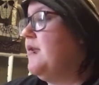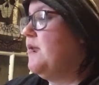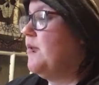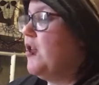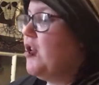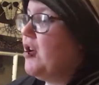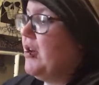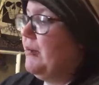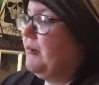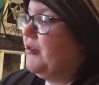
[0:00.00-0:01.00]
what
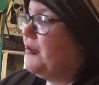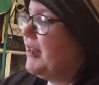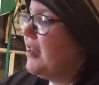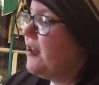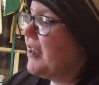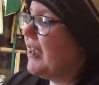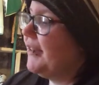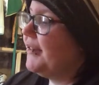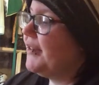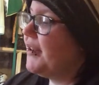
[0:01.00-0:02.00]
I'm doing. Okay,
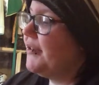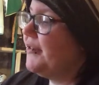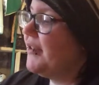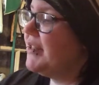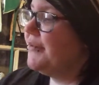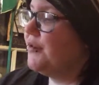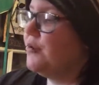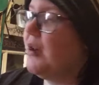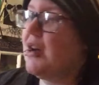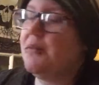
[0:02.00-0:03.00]
so first of
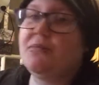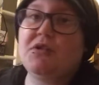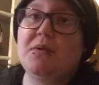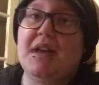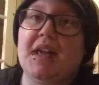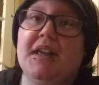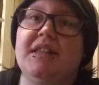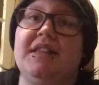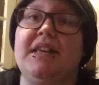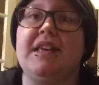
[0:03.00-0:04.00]
all, I'm doing
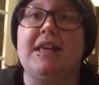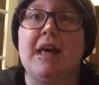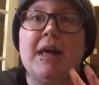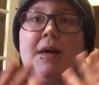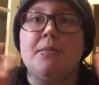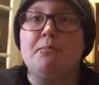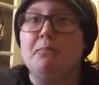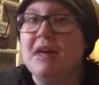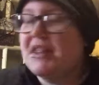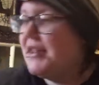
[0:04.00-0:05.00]
the
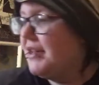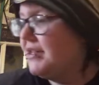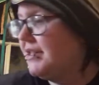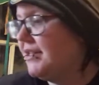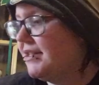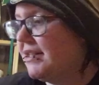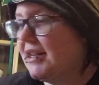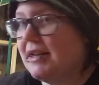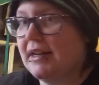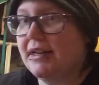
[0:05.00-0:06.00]
myth
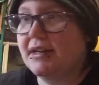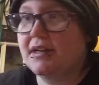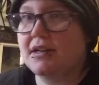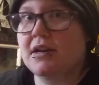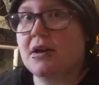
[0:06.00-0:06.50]
take,